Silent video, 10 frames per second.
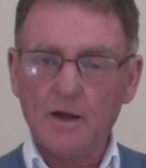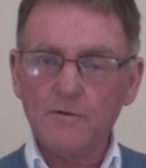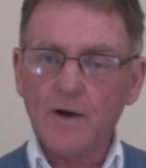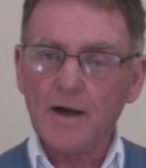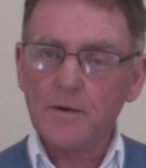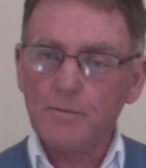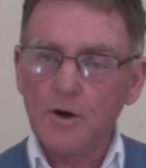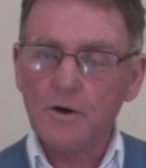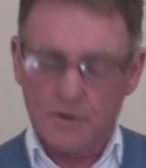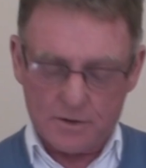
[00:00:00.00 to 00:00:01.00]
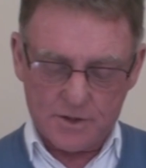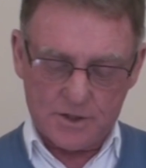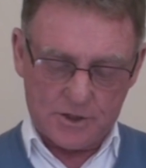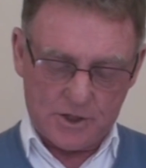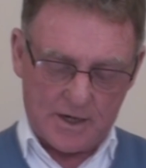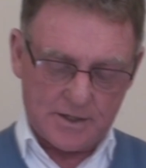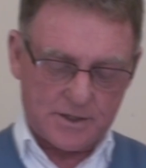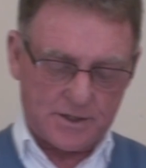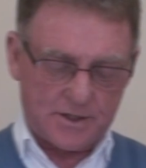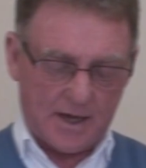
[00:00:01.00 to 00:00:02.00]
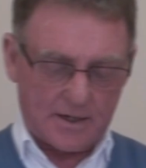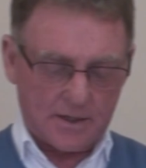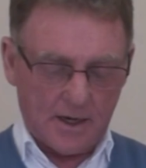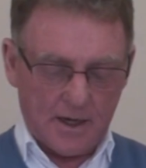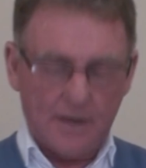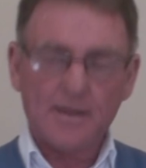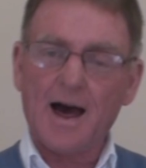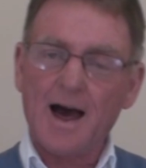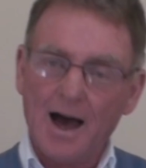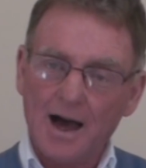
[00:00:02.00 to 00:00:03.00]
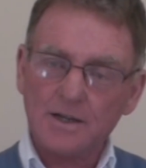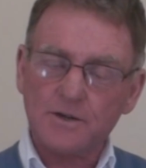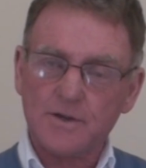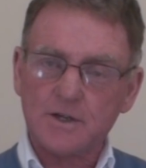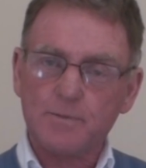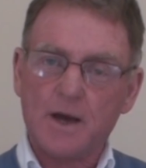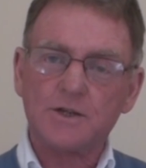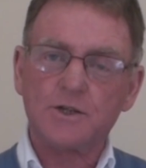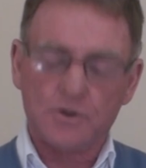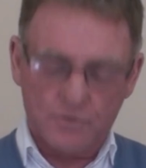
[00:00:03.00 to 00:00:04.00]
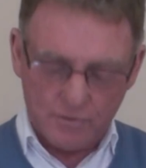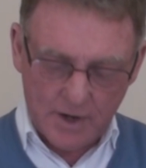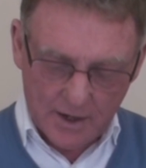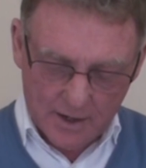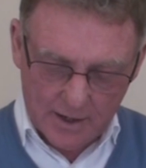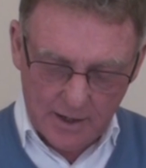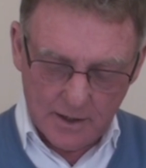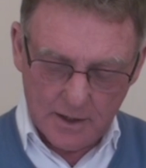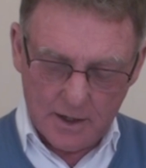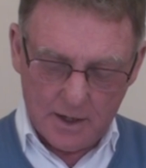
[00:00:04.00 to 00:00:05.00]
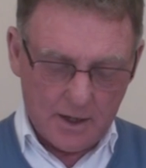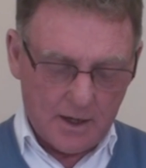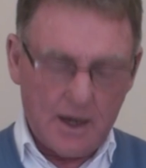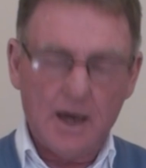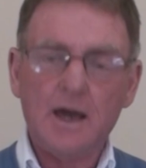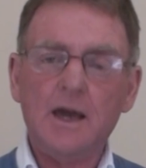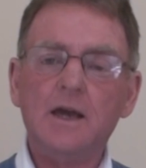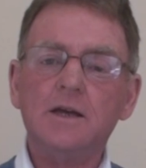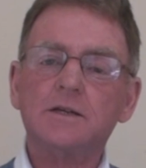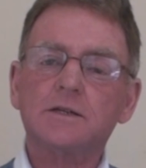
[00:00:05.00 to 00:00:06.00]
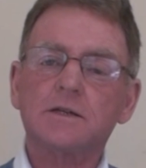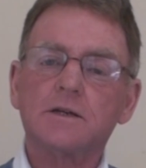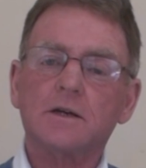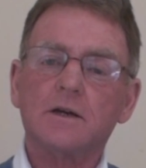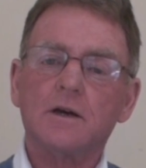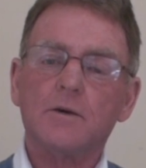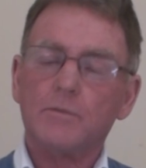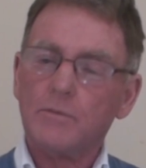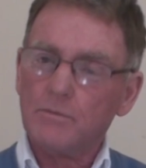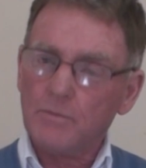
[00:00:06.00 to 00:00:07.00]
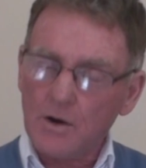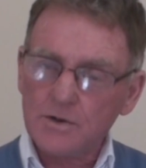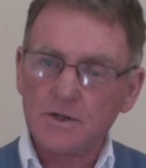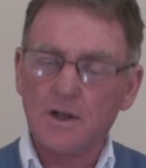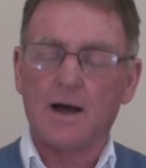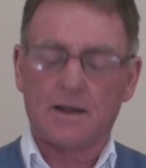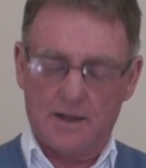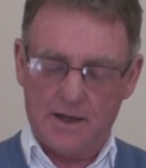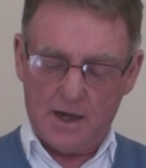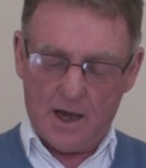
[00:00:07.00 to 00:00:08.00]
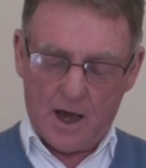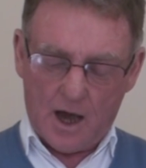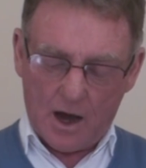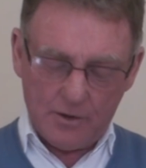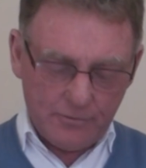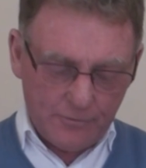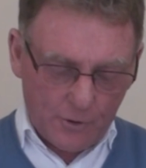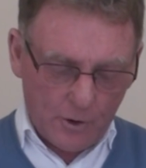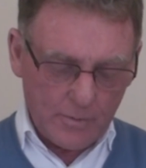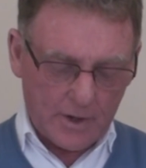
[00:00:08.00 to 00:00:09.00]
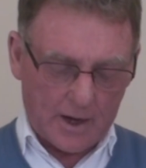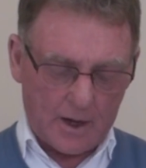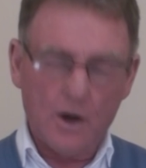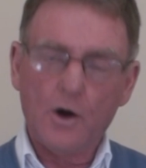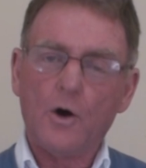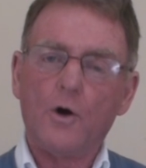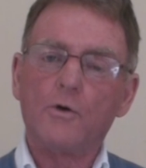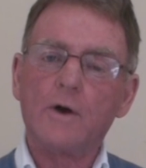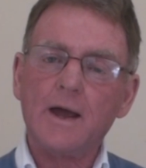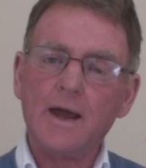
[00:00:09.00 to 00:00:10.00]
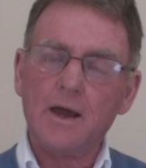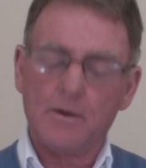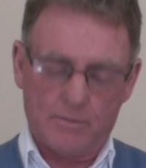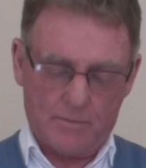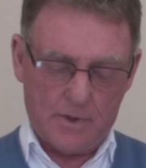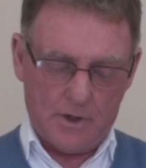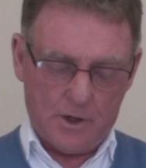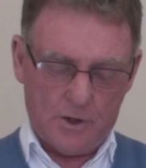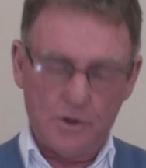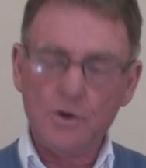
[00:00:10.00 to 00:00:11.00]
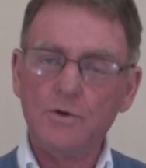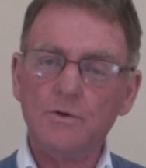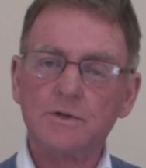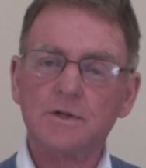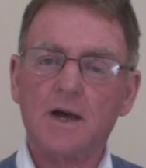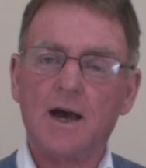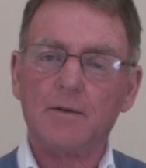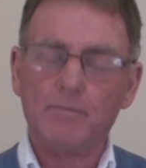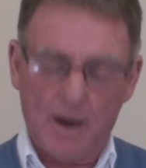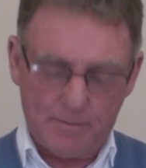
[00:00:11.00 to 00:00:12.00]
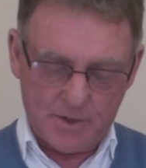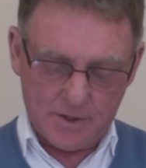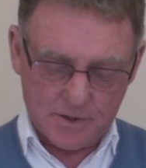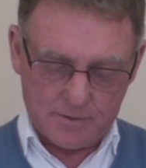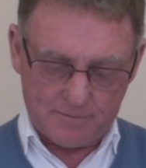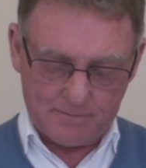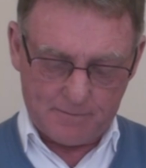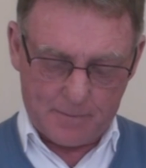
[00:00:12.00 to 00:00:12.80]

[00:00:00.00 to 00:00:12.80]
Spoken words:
And Father Burns suggests that the heart of this passage really is most likely a formula or a hymn used at baptism.